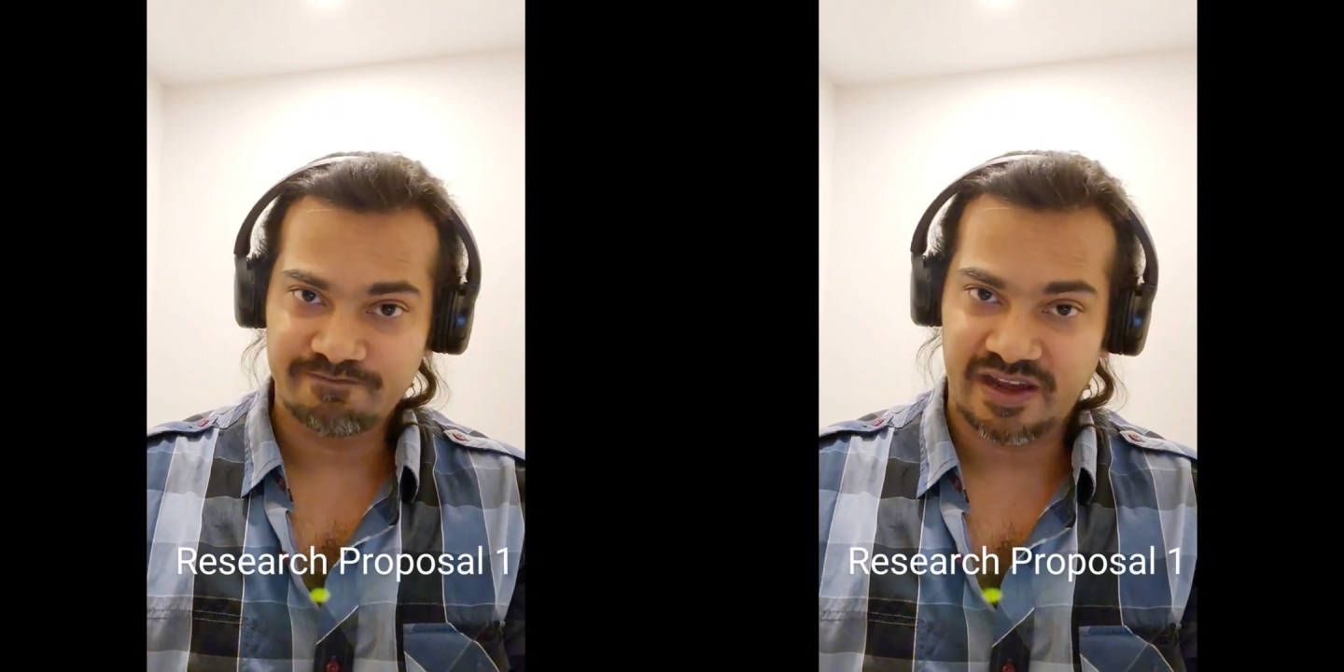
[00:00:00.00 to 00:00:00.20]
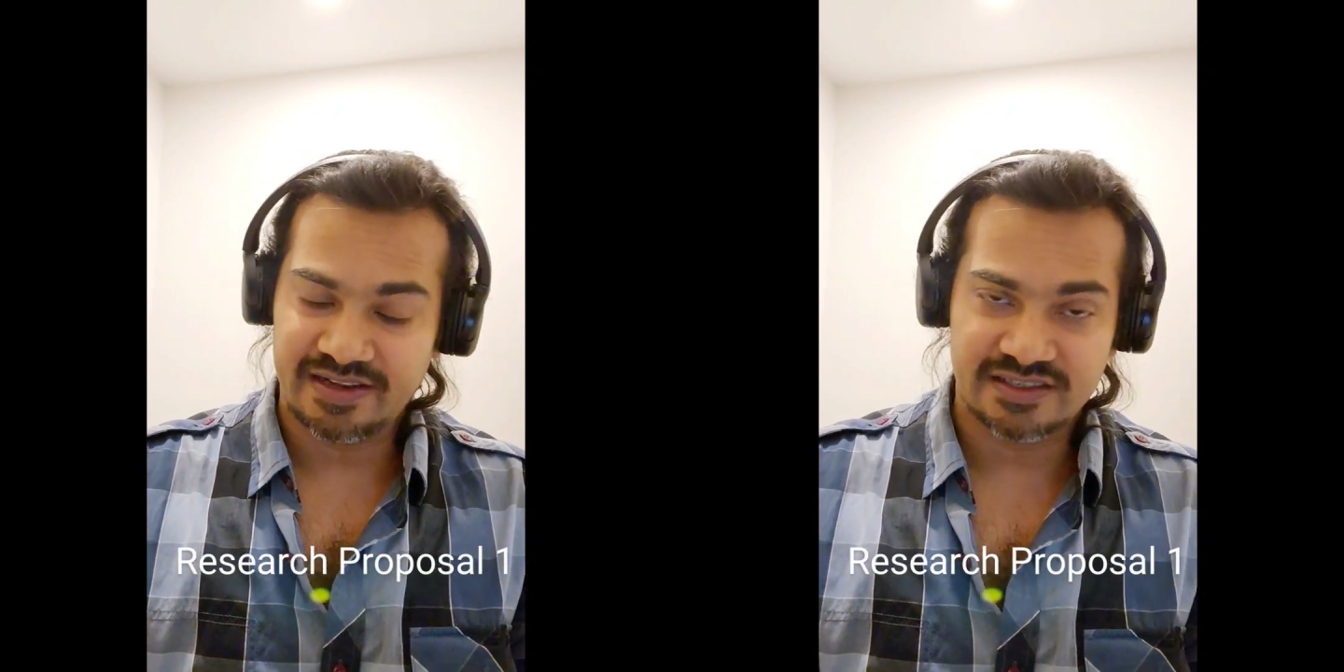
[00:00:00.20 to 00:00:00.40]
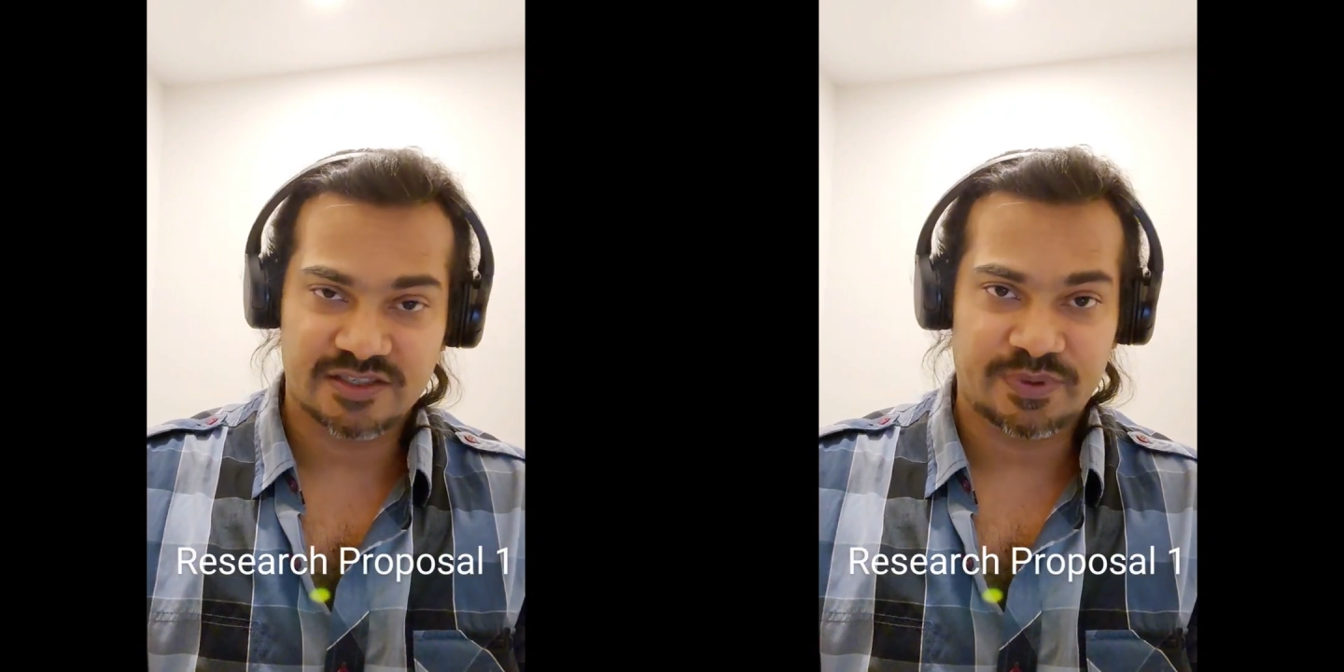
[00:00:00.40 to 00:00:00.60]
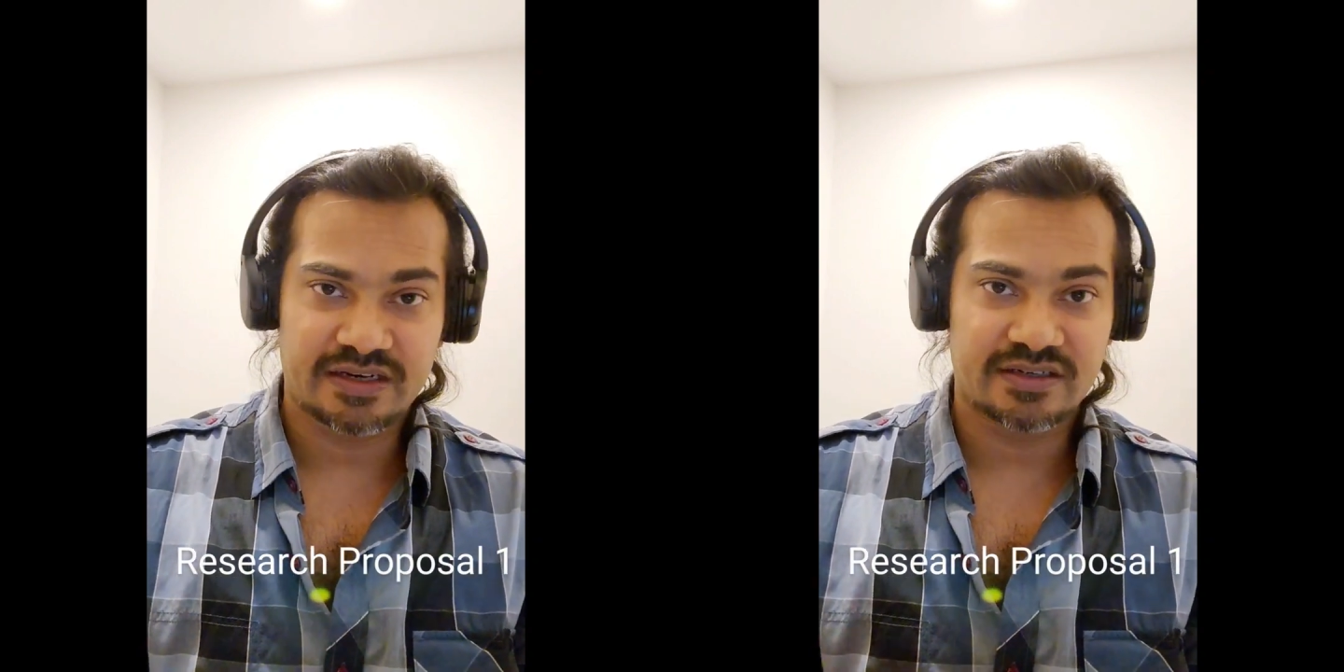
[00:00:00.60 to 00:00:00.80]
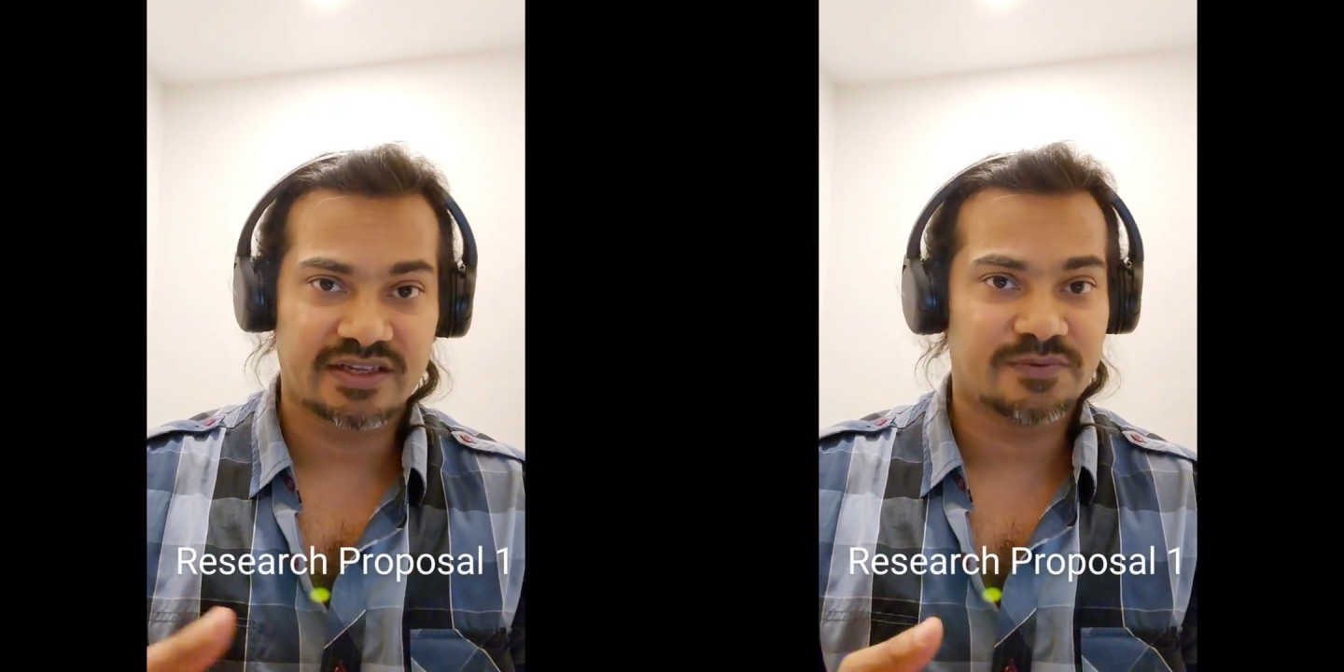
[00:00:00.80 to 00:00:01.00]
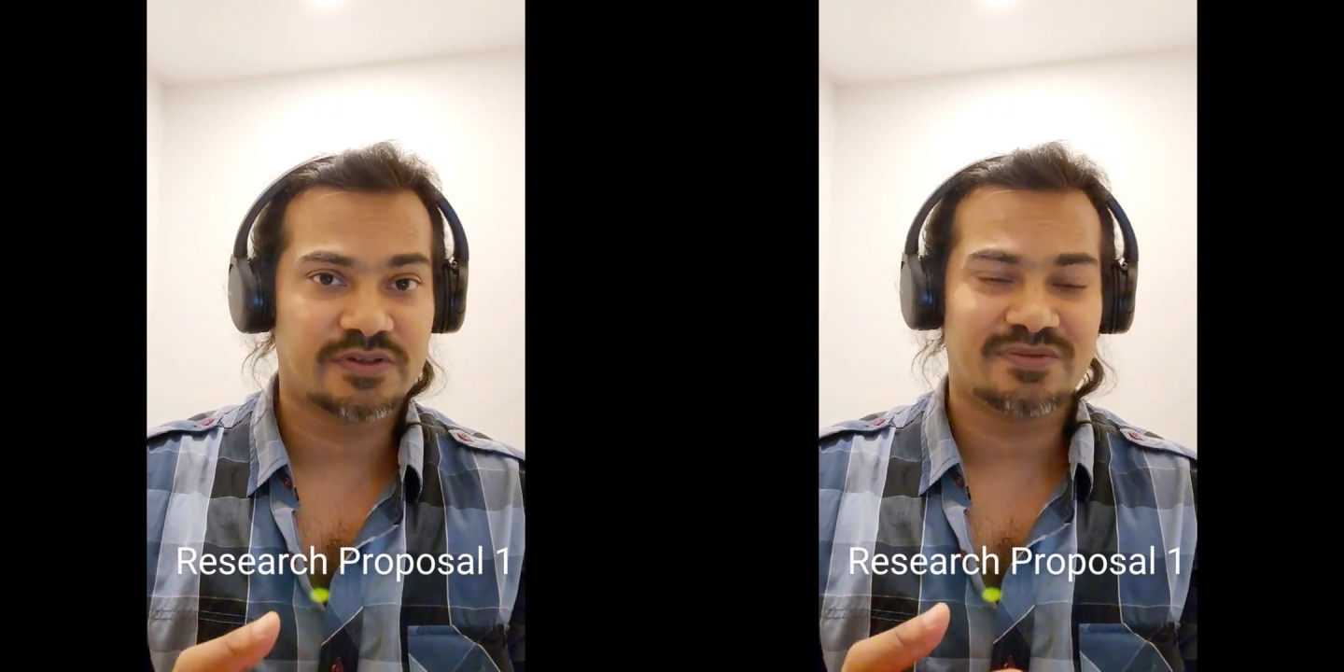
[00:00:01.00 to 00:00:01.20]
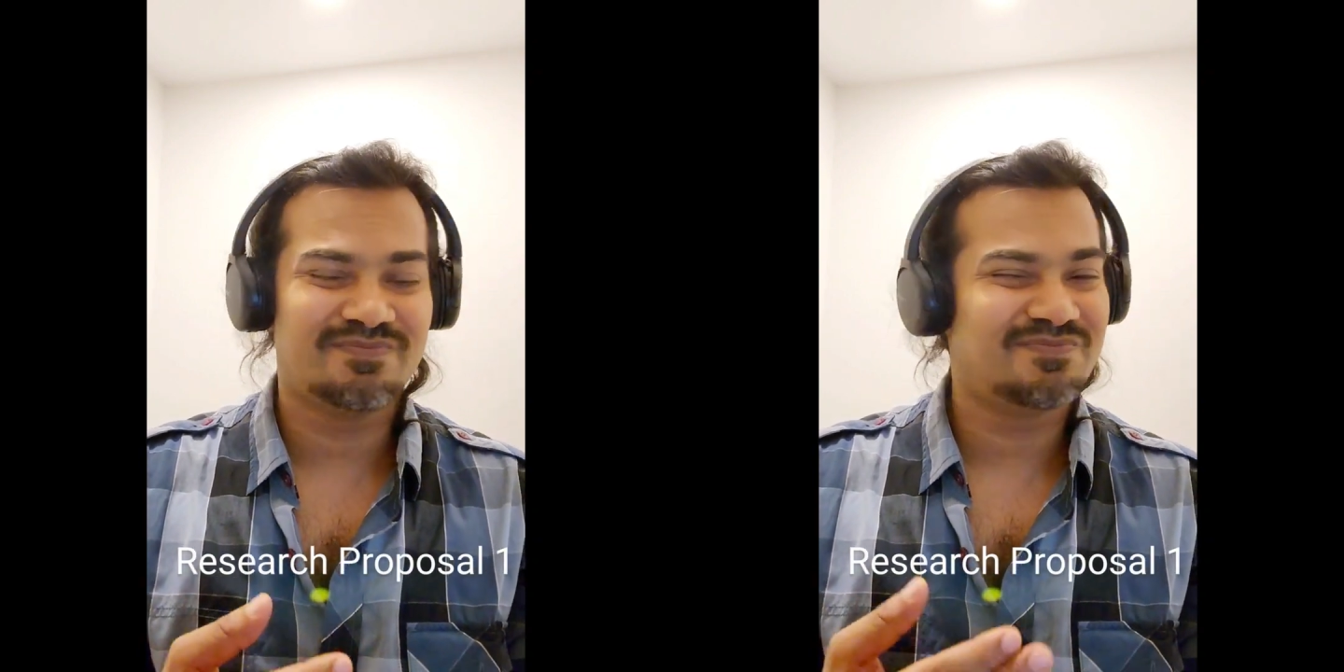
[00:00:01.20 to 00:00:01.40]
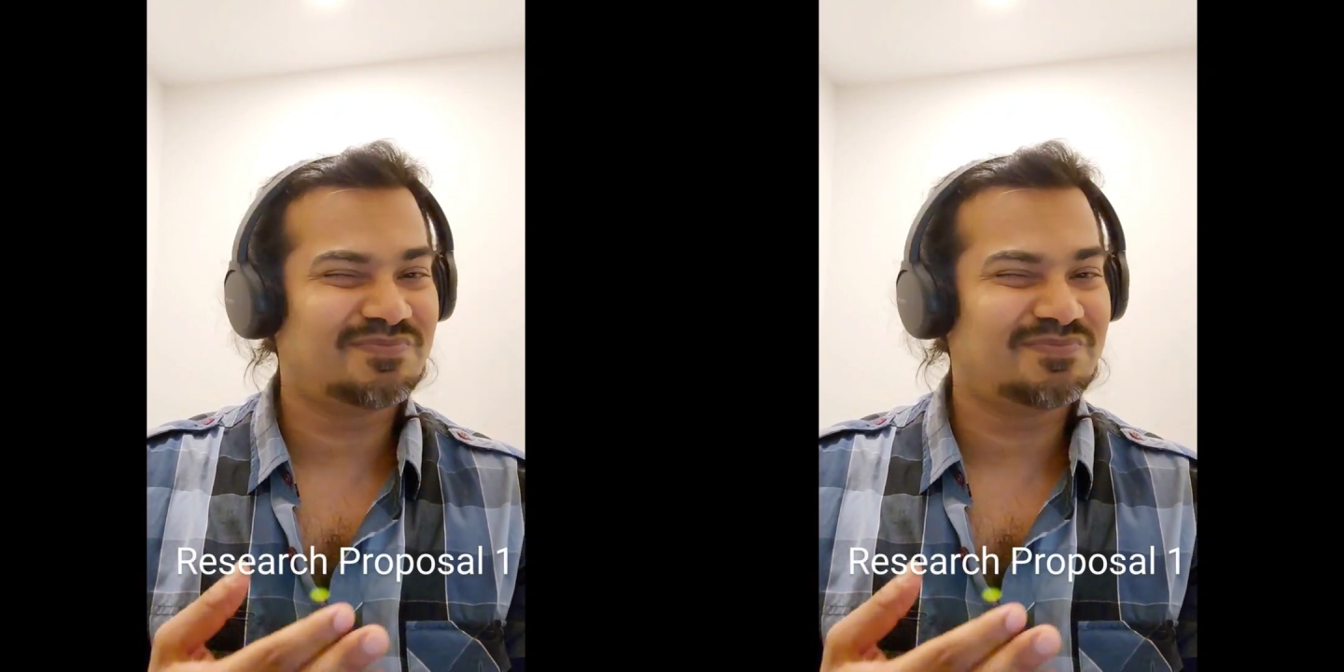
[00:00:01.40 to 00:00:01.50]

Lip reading: as expected, there was